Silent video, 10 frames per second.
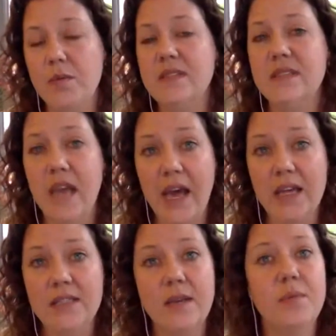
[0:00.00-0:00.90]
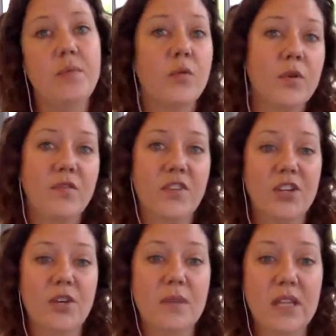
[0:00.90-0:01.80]
sad, some people would feel
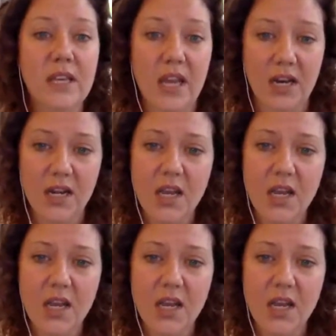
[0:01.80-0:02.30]
humiliated.